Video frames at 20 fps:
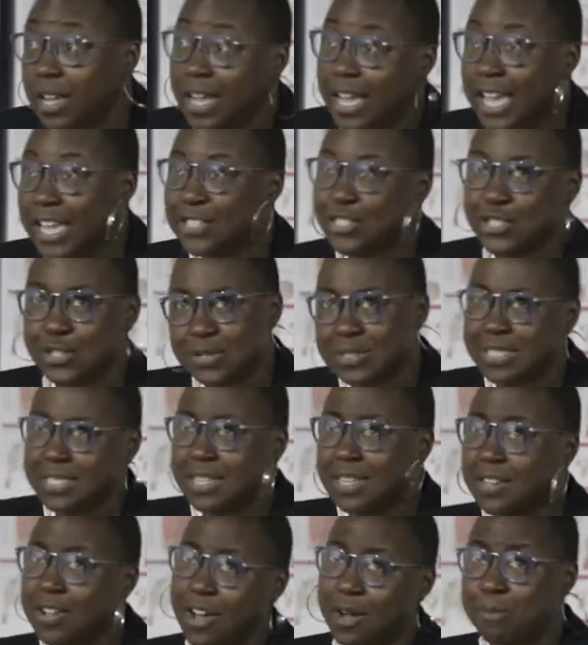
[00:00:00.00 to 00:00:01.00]
insert
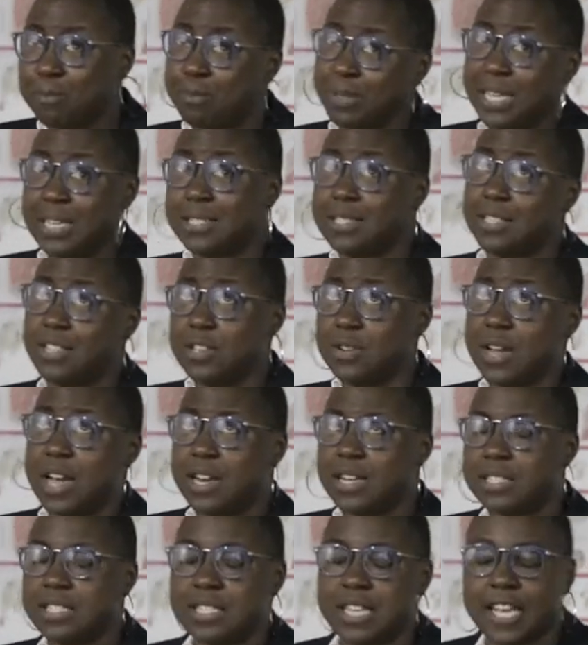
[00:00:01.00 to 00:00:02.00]
Silicon place in the
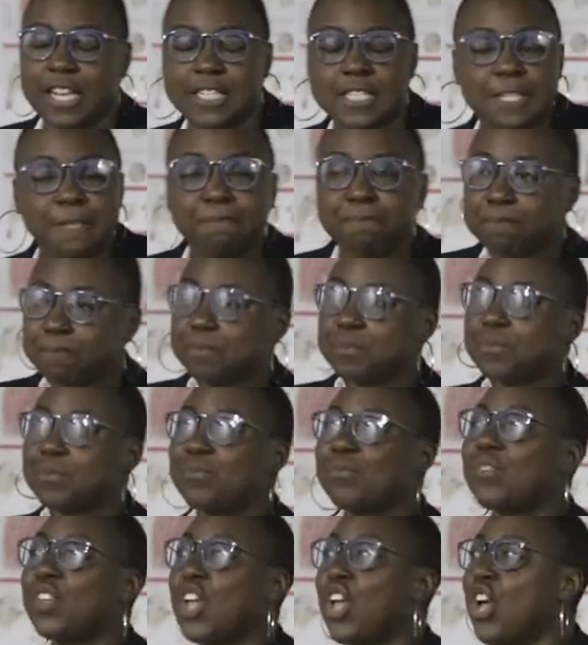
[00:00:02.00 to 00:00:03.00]
United States, would
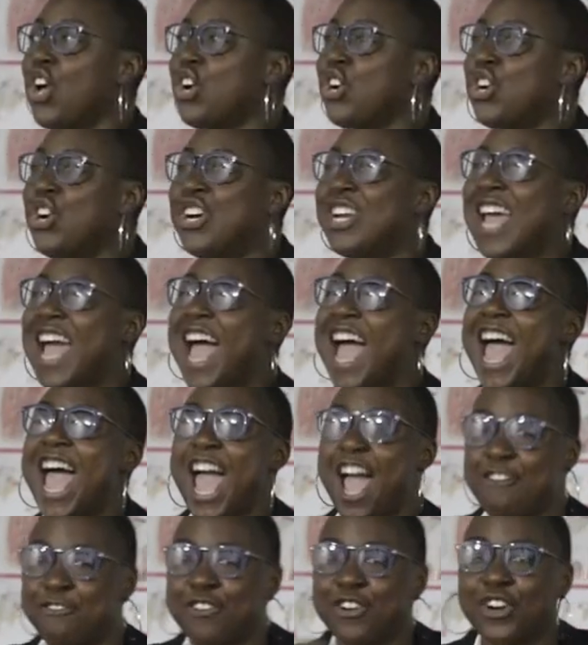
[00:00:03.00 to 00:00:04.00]

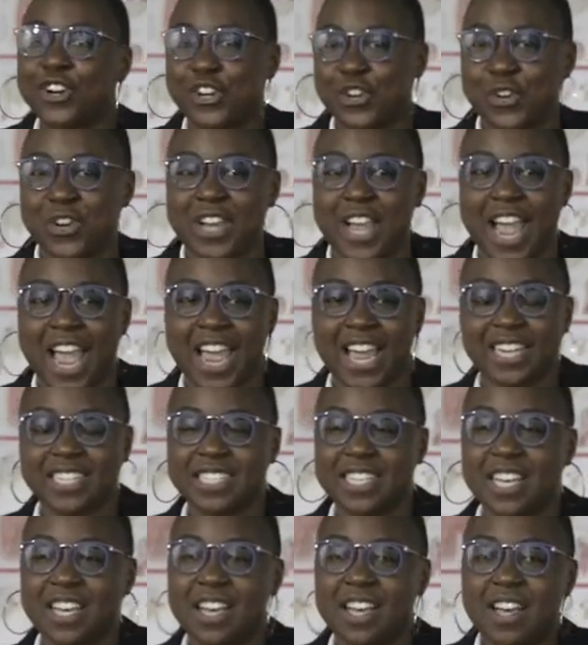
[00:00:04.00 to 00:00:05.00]
ever create.